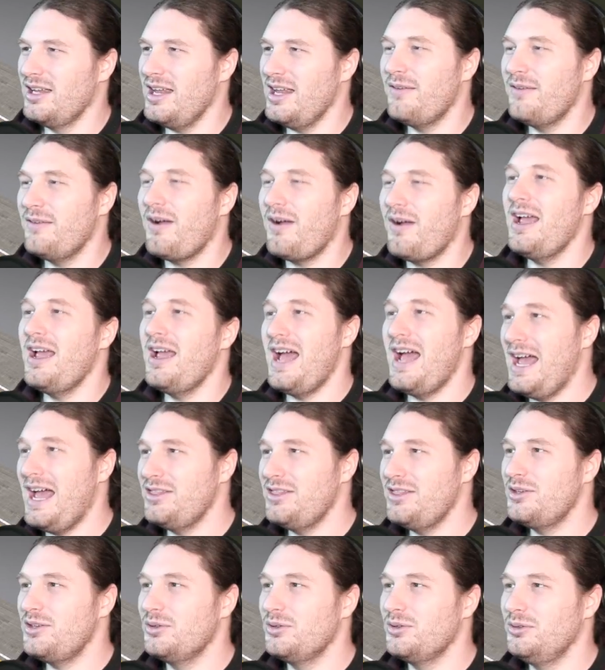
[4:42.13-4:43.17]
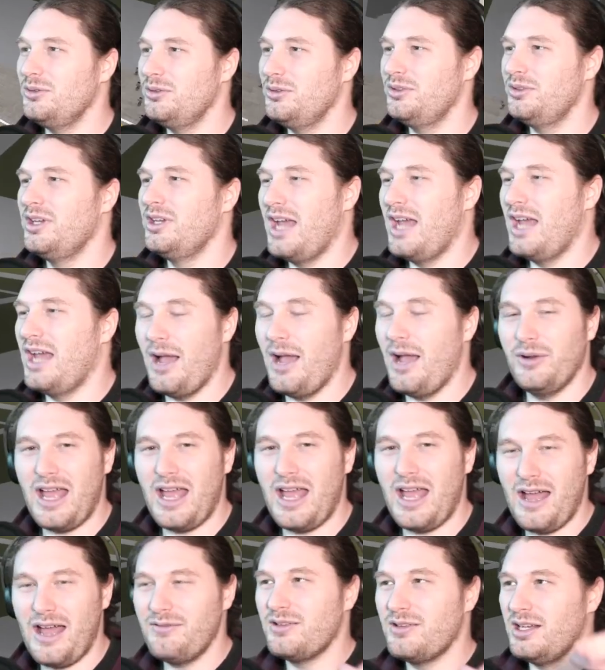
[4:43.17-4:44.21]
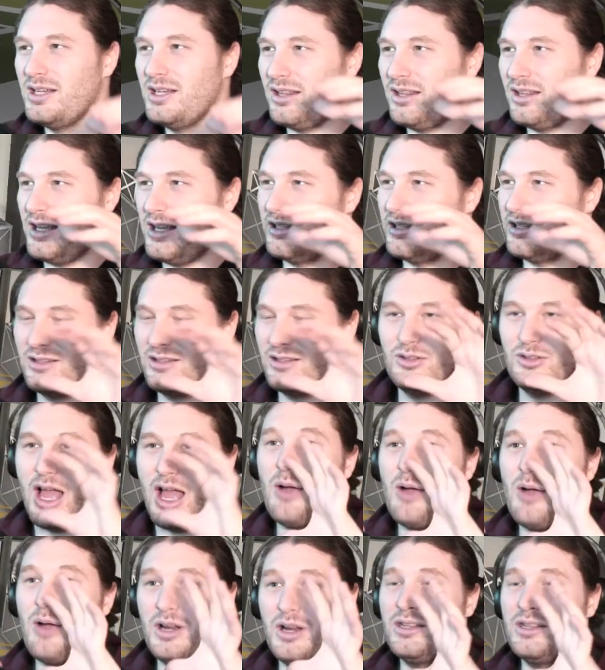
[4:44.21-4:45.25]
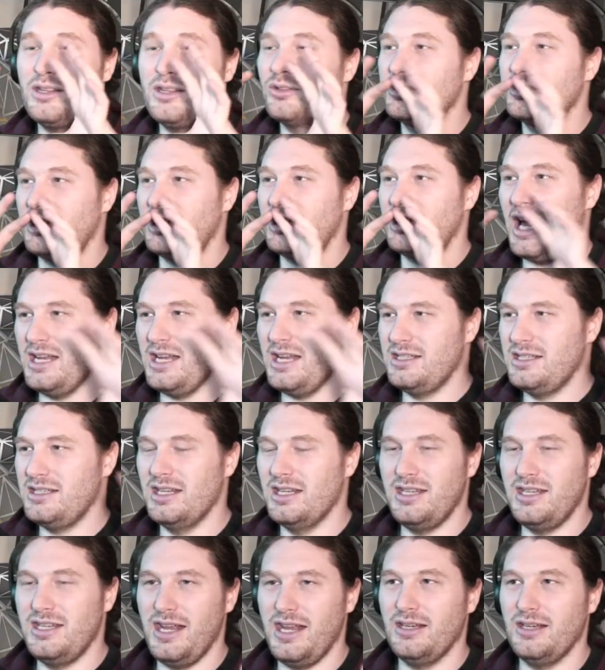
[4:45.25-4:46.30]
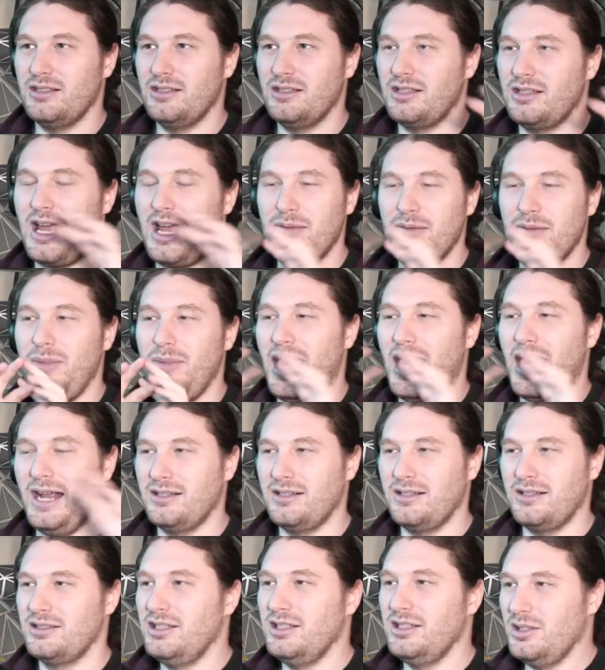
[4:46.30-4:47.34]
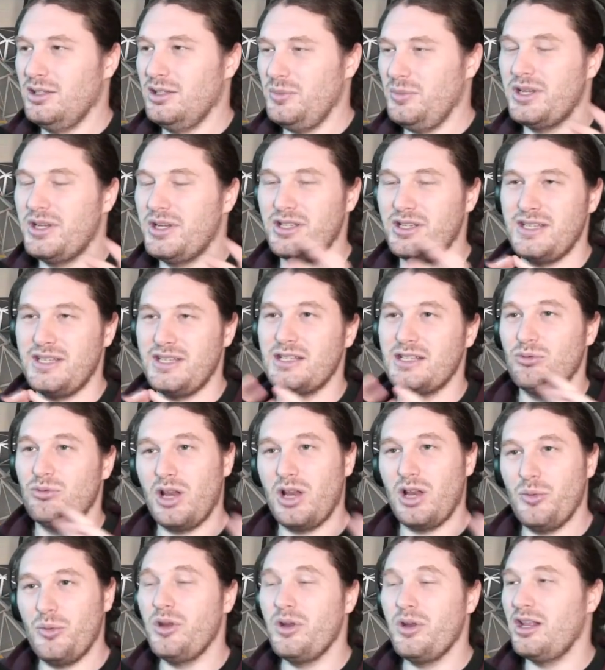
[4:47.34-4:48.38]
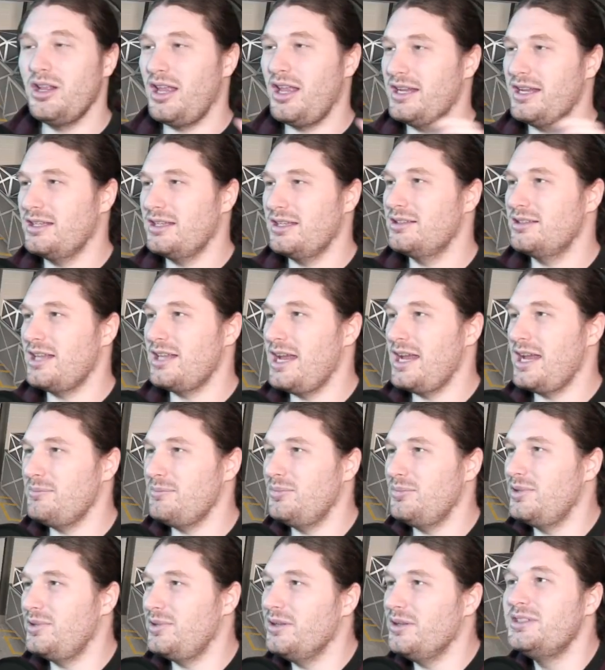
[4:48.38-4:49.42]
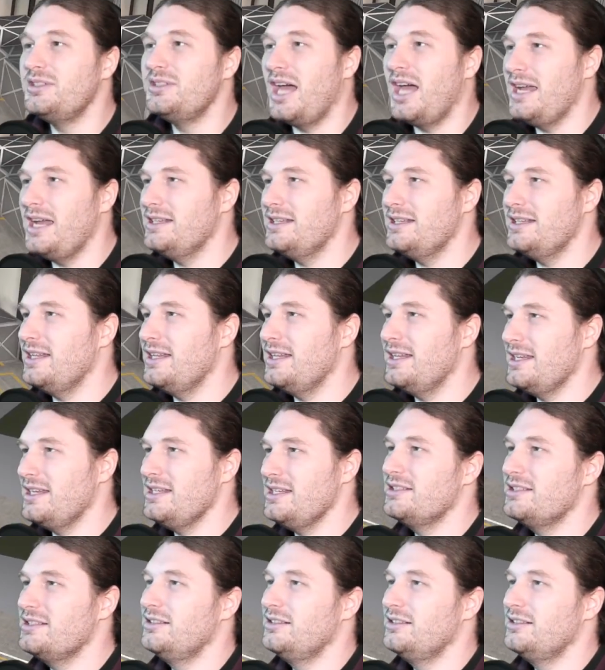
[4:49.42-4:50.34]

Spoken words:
If I had the tools, I would have like I wanted those side bags, because that's what I really like, the side thingies.